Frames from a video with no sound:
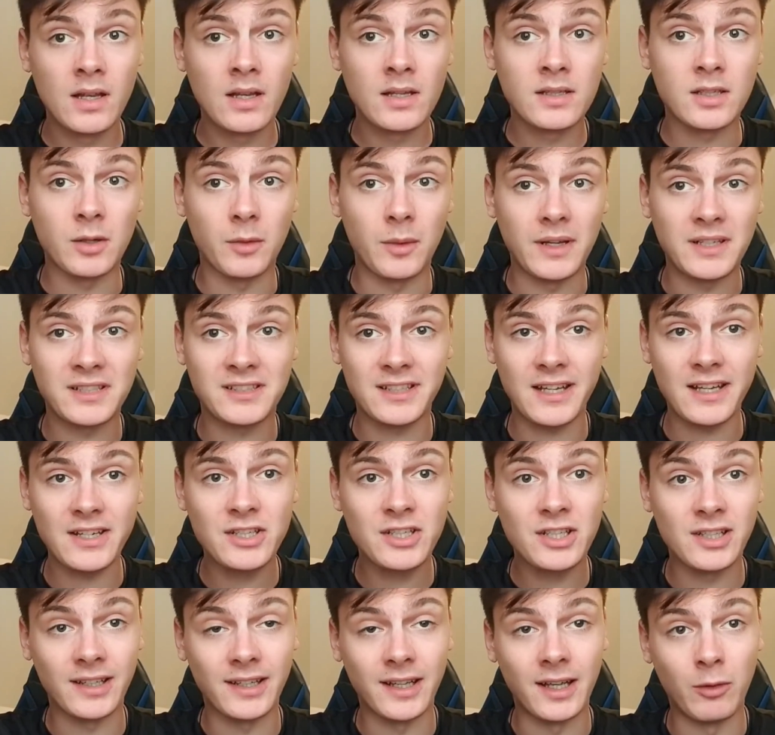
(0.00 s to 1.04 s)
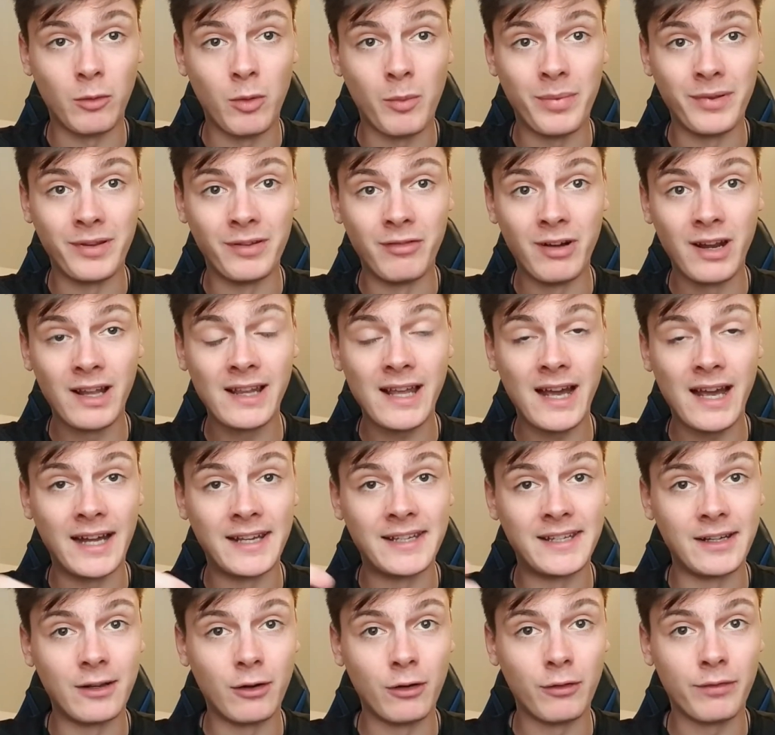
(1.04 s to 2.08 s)
So essentially it would be really
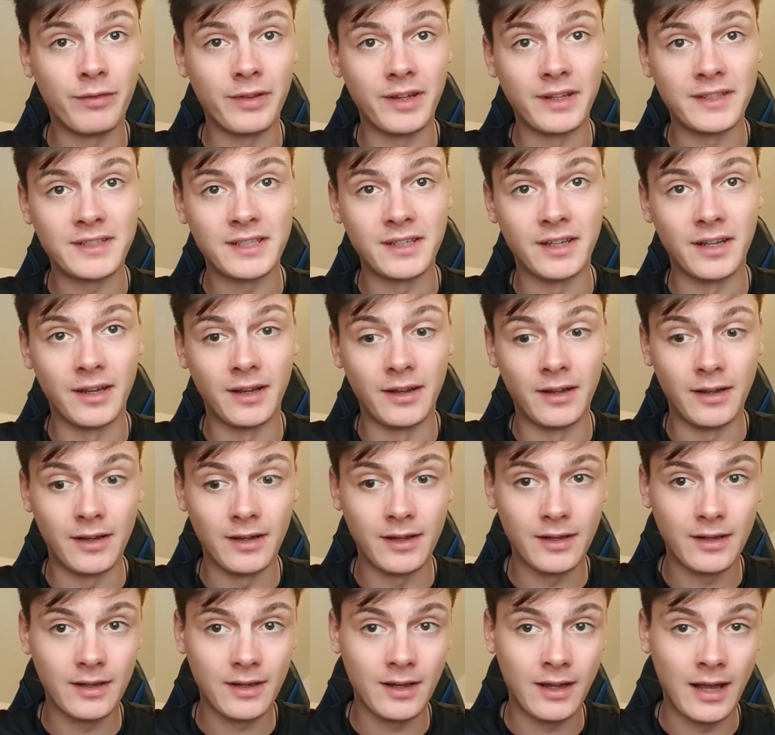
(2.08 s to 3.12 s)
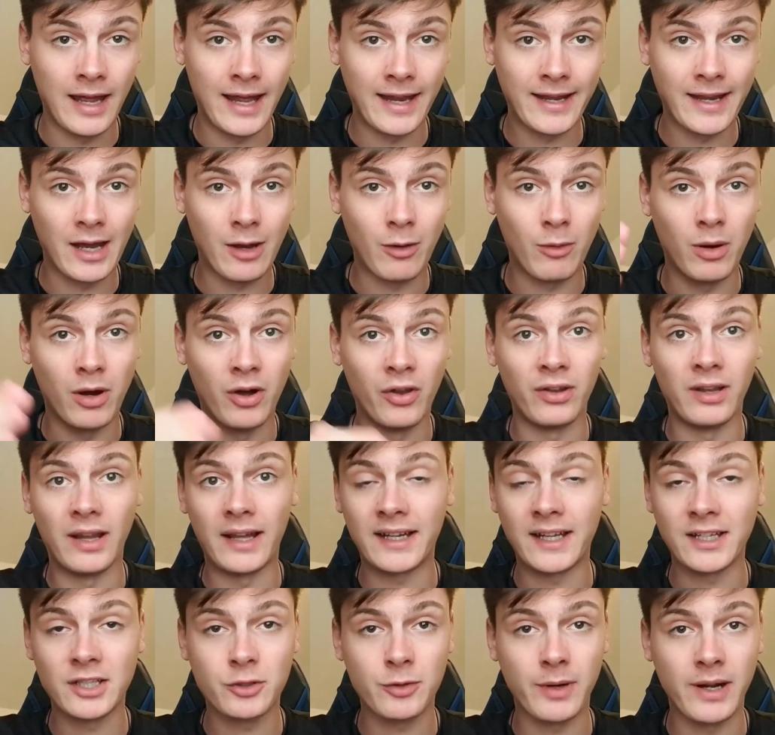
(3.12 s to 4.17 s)
ideal for you to head out on
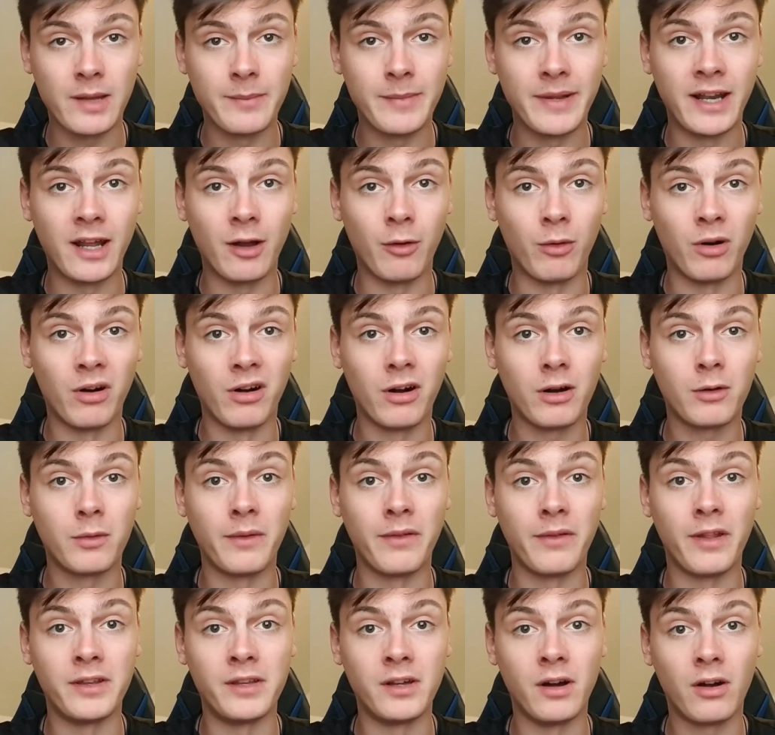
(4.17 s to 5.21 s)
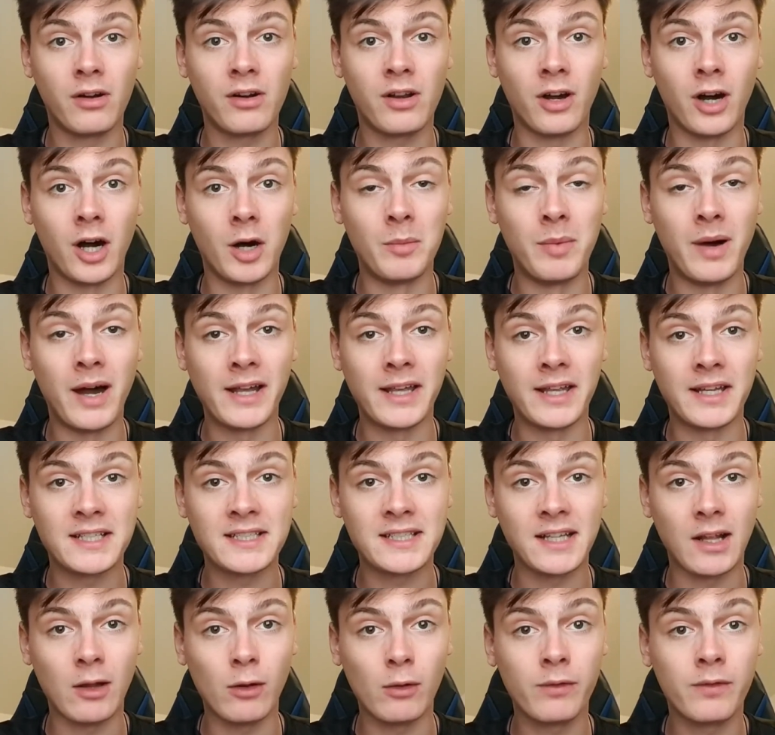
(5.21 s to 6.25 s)
like a 20-minute walk with a dog or by
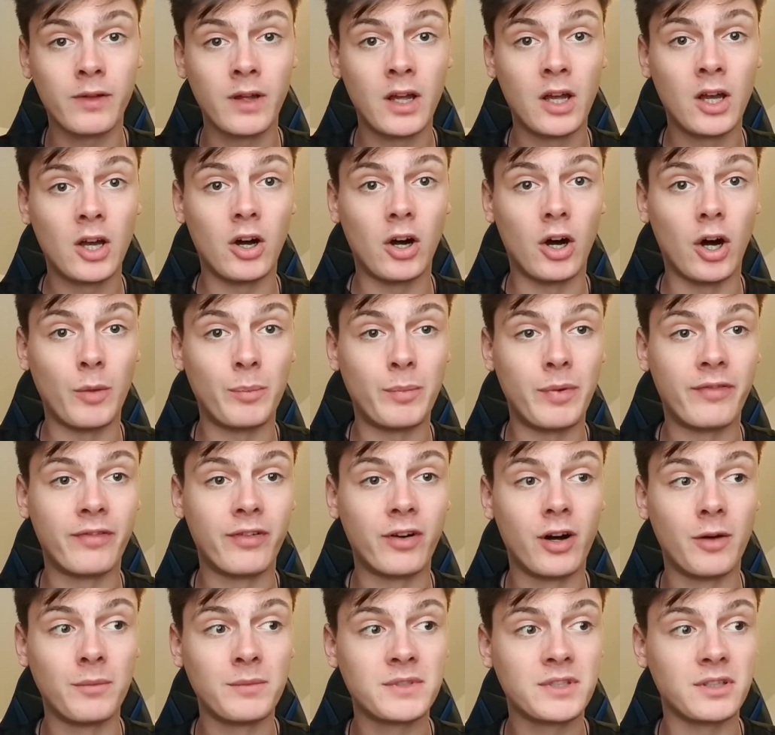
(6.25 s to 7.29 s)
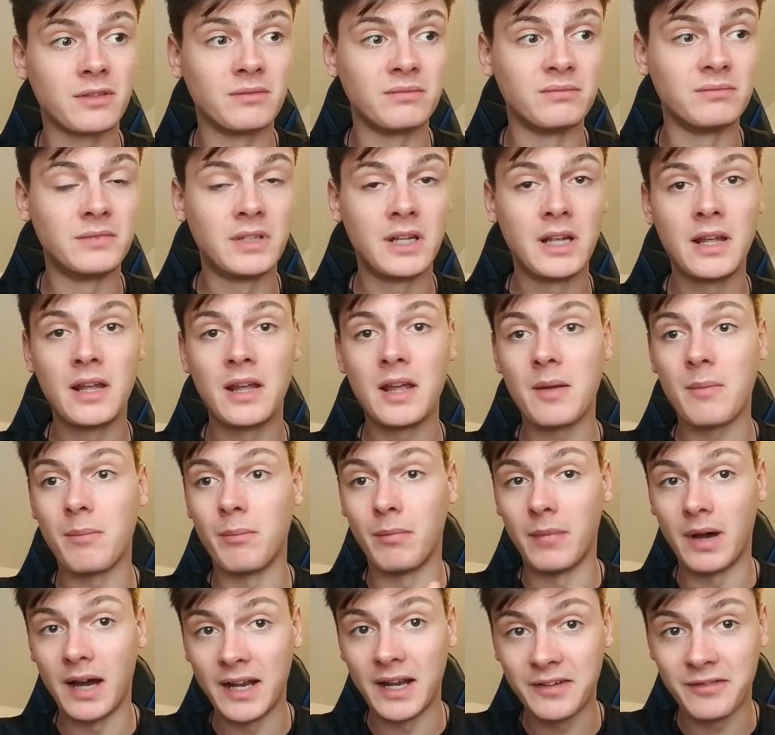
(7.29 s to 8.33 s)
yourself, or perform some
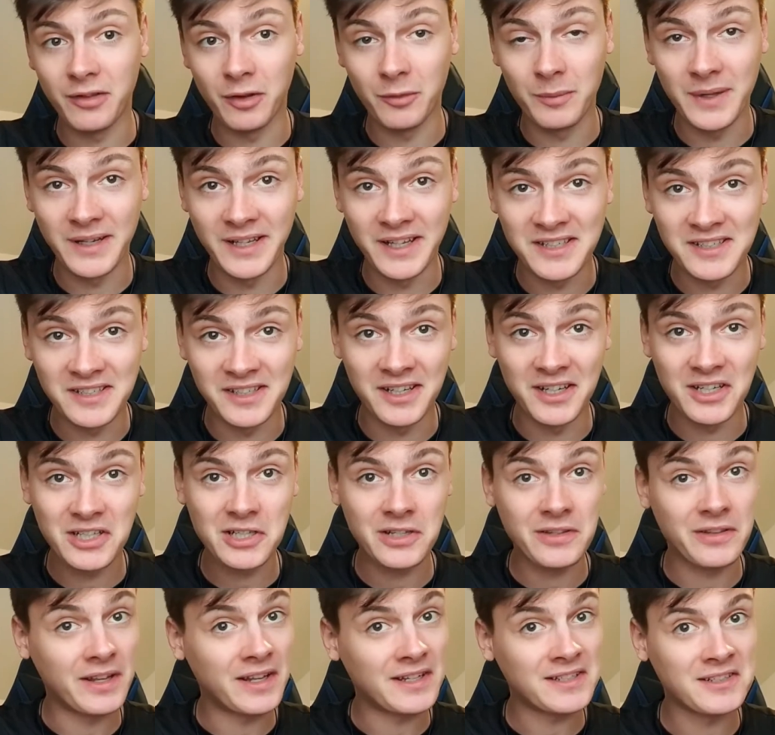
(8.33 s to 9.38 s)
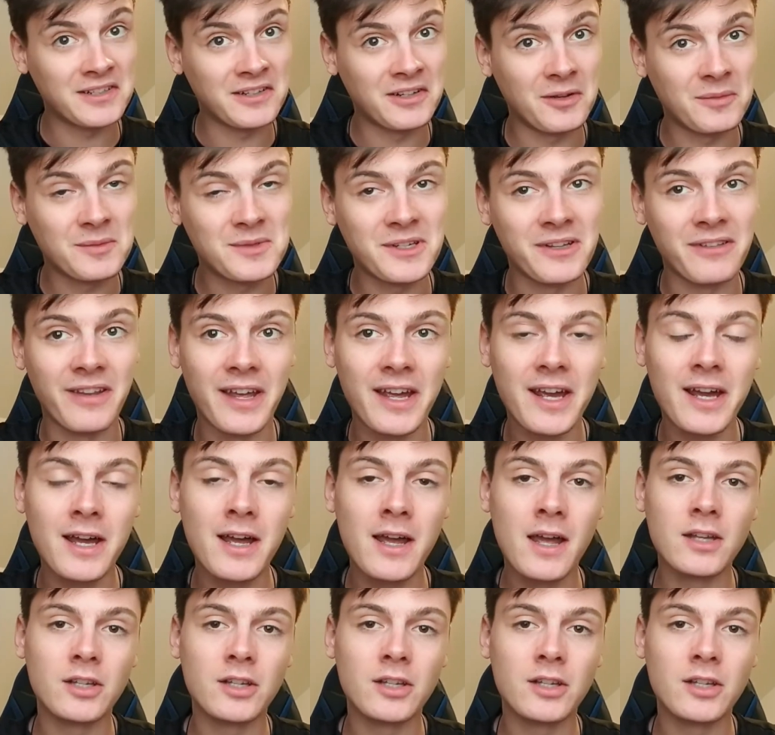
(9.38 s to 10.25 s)
mindful meditation. That's an option there.